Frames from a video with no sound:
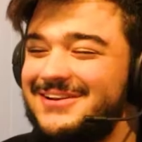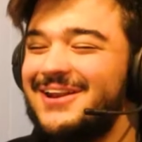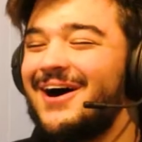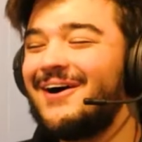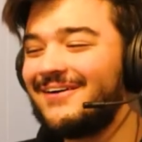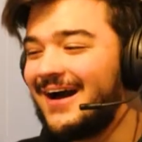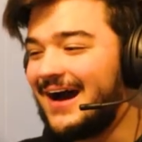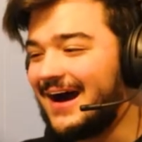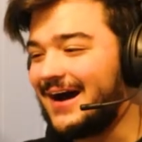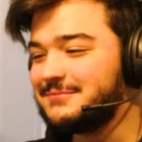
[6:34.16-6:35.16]
No,
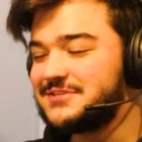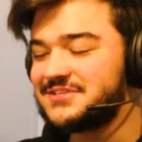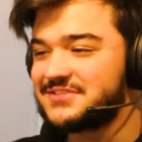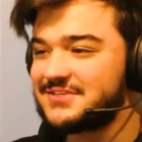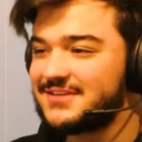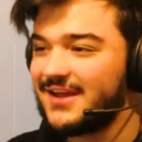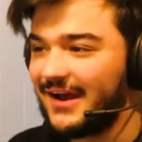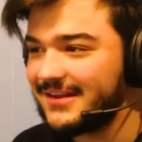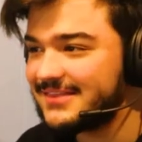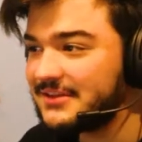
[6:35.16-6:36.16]
I'm just...
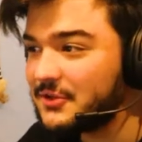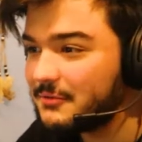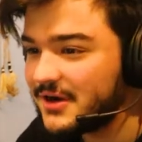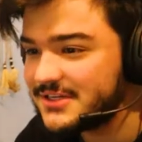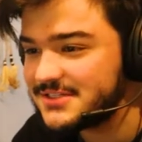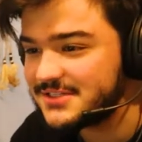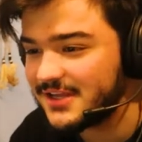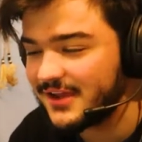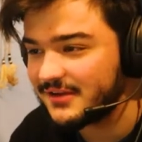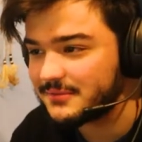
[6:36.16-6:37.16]
I think the word is
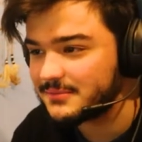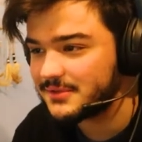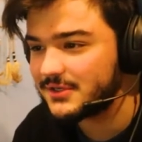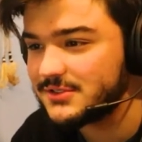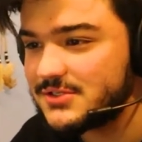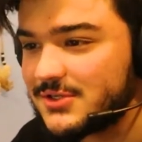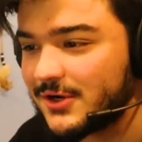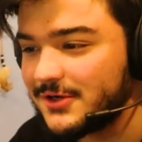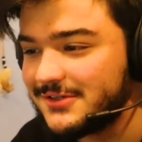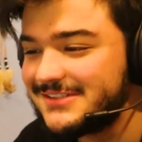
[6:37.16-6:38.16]

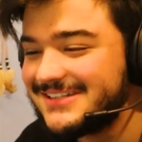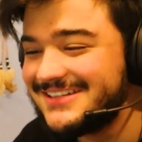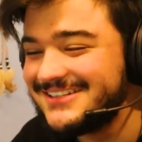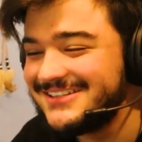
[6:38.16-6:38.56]
concerned.